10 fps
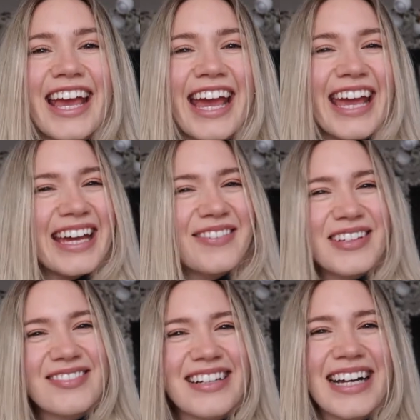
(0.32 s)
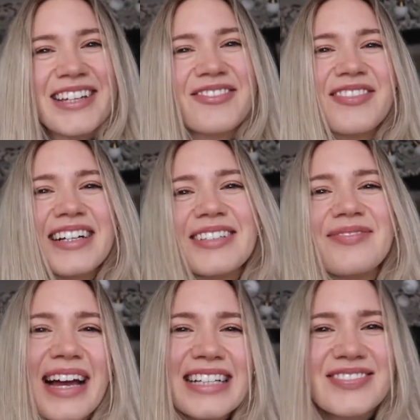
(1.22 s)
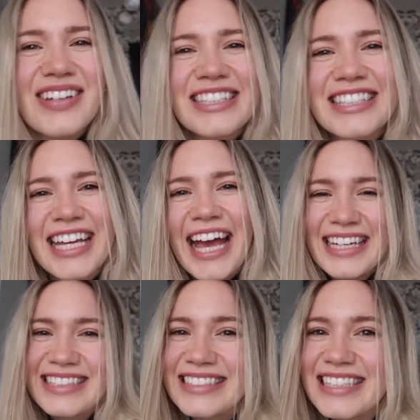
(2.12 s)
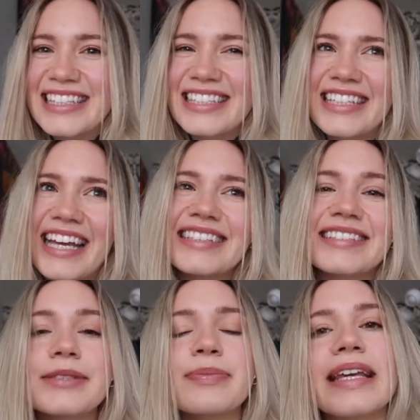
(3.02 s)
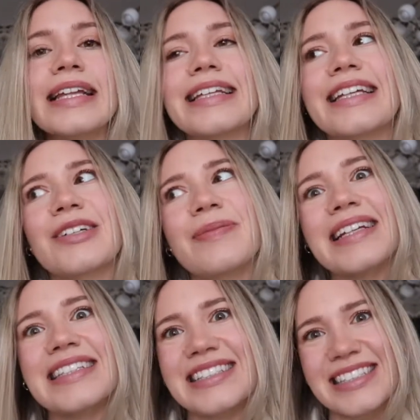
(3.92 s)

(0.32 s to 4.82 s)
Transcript: Hey everyone, welcome back to my channel. Today is gonna be a little bit